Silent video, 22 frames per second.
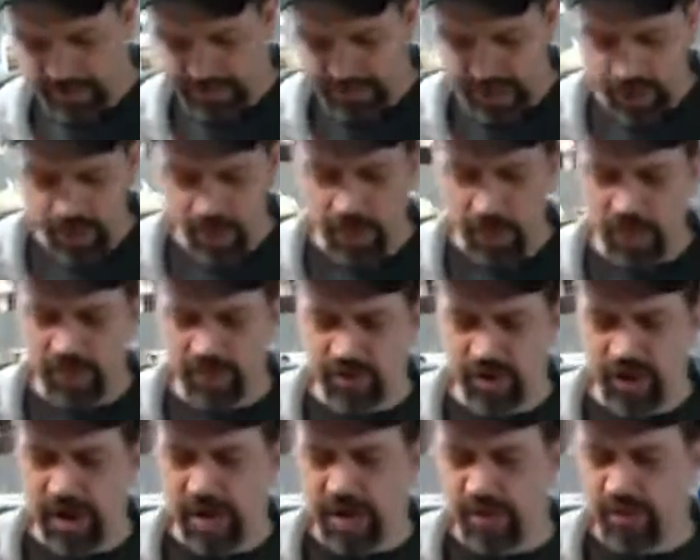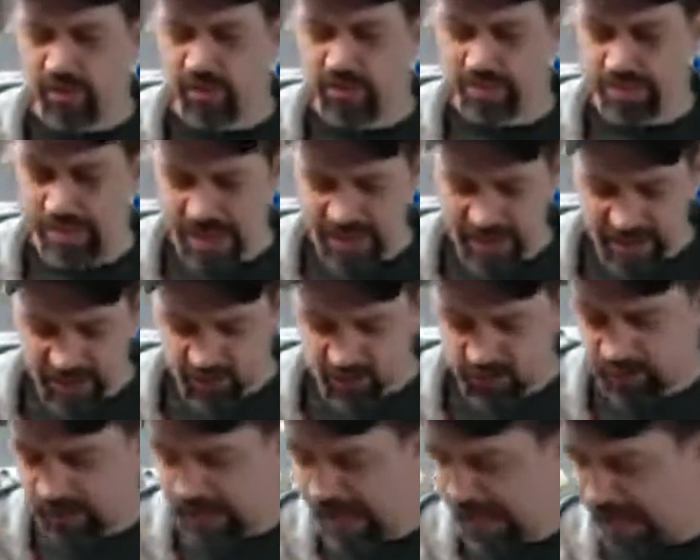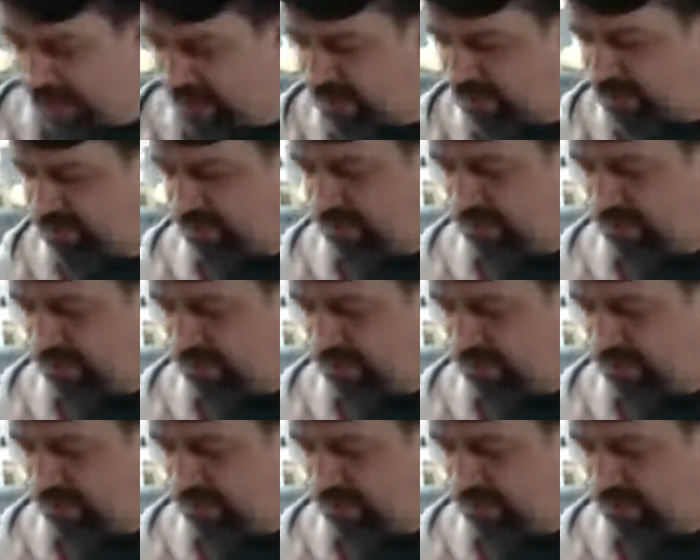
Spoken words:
I don't want to try and bend this with my hands.